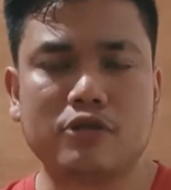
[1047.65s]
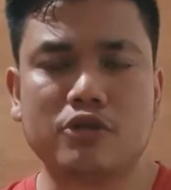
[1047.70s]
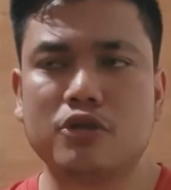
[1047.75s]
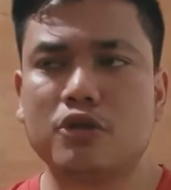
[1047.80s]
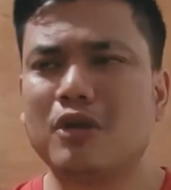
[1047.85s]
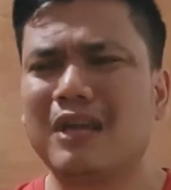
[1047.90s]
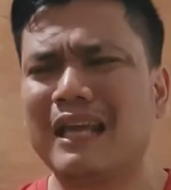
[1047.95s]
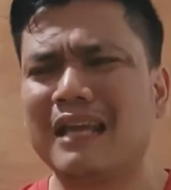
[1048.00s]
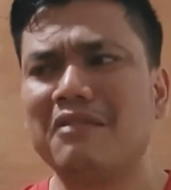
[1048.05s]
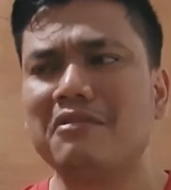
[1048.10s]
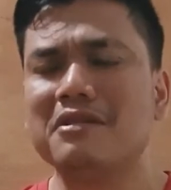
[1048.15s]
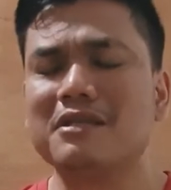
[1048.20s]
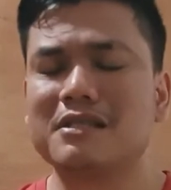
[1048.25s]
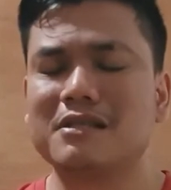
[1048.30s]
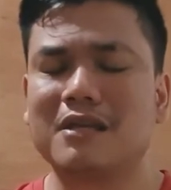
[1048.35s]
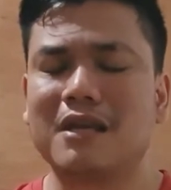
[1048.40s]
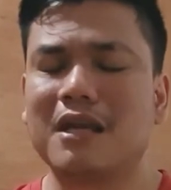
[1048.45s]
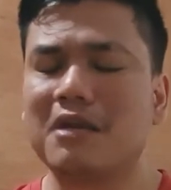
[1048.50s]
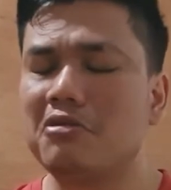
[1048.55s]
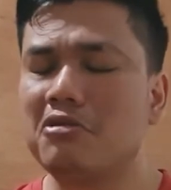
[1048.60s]
So you
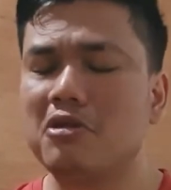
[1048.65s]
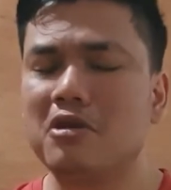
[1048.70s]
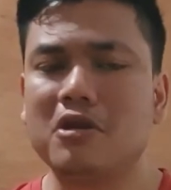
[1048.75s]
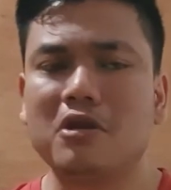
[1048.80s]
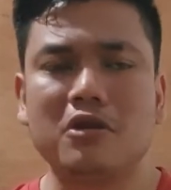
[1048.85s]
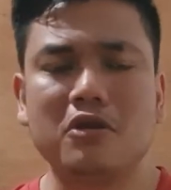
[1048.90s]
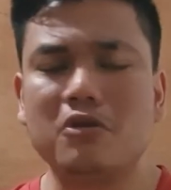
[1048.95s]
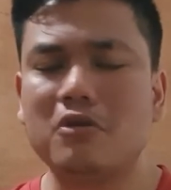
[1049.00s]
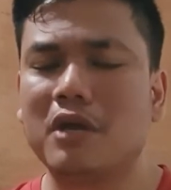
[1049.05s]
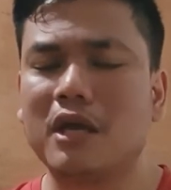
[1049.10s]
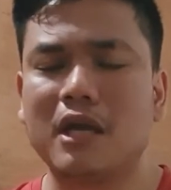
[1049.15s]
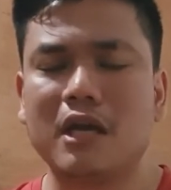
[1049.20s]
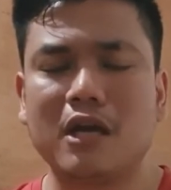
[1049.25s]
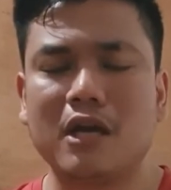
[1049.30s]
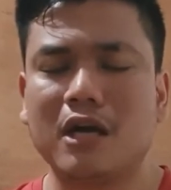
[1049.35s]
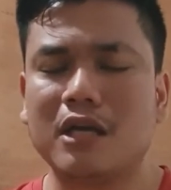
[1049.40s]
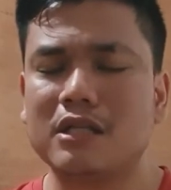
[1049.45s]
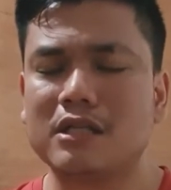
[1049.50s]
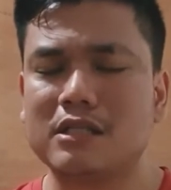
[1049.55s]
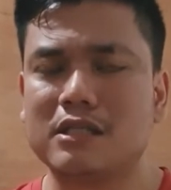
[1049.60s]

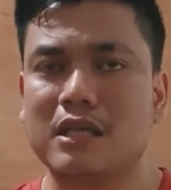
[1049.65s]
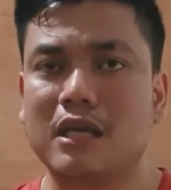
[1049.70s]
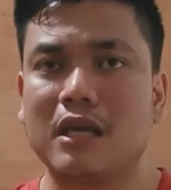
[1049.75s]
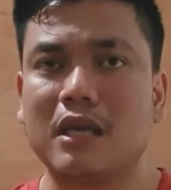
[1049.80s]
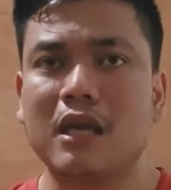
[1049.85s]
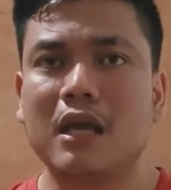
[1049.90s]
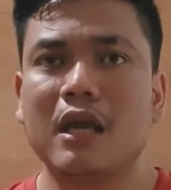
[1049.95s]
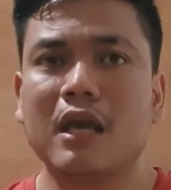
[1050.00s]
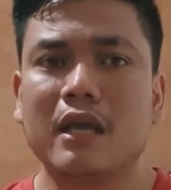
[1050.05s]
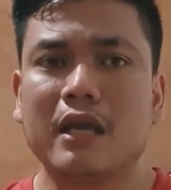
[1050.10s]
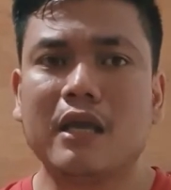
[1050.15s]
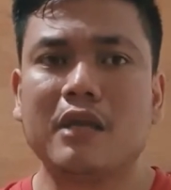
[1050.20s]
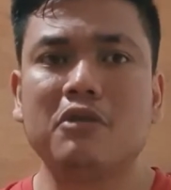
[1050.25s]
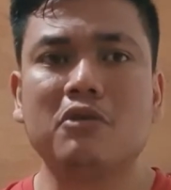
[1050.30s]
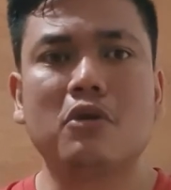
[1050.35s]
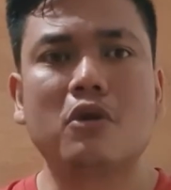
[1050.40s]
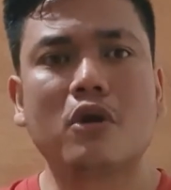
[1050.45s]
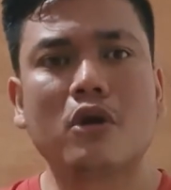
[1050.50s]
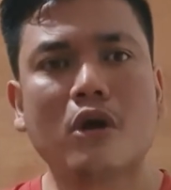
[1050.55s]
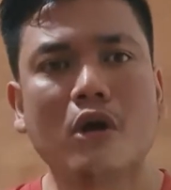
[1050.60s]
cannot say, can you
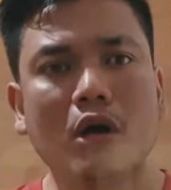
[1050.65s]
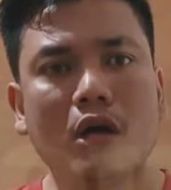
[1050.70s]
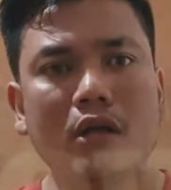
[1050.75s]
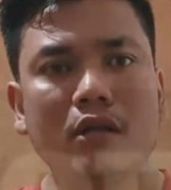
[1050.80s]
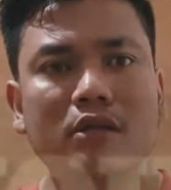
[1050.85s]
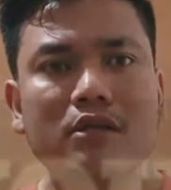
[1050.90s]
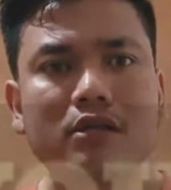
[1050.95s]
call